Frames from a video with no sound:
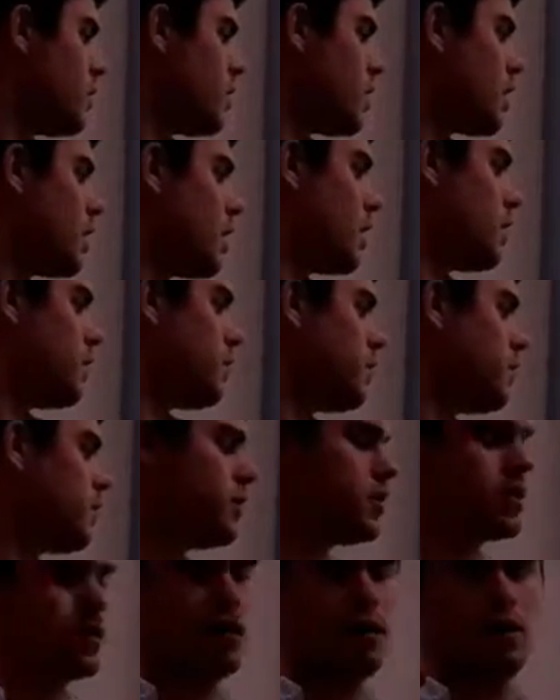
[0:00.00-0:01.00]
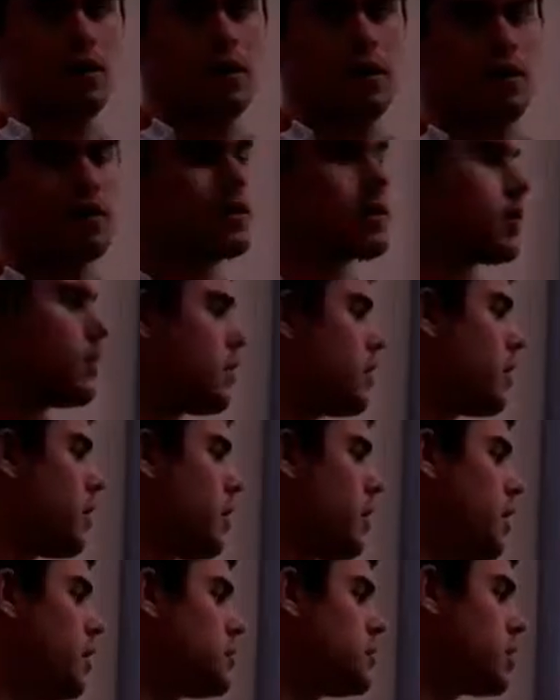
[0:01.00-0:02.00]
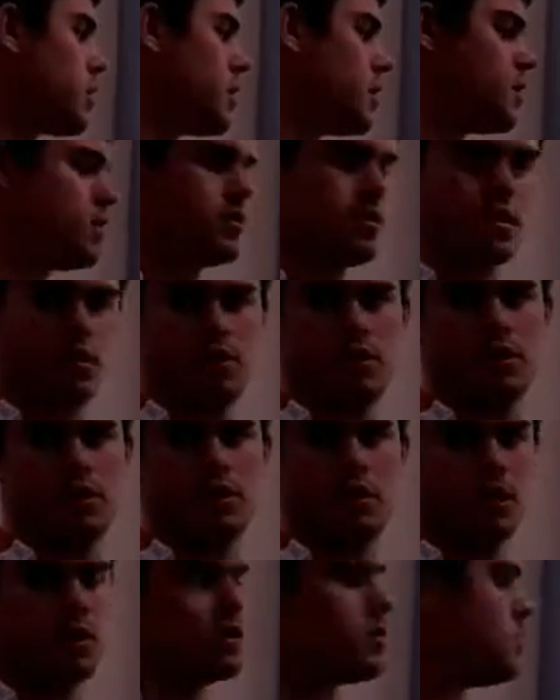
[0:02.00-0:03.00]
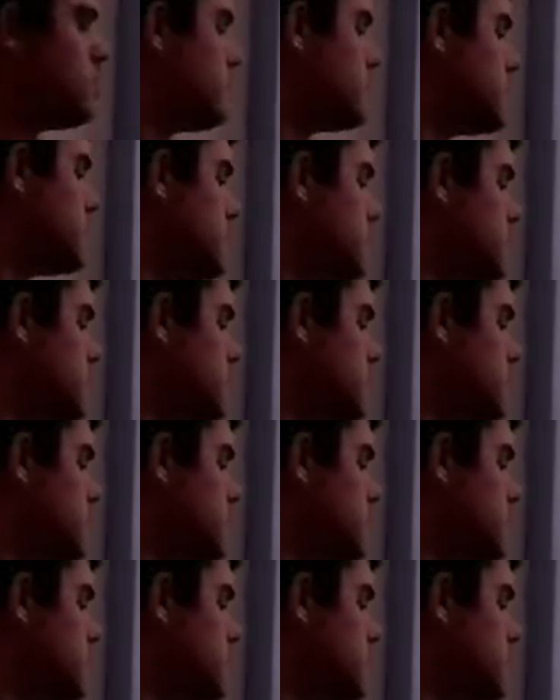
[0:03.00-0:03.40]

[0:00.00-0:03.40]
This concludes that there is an association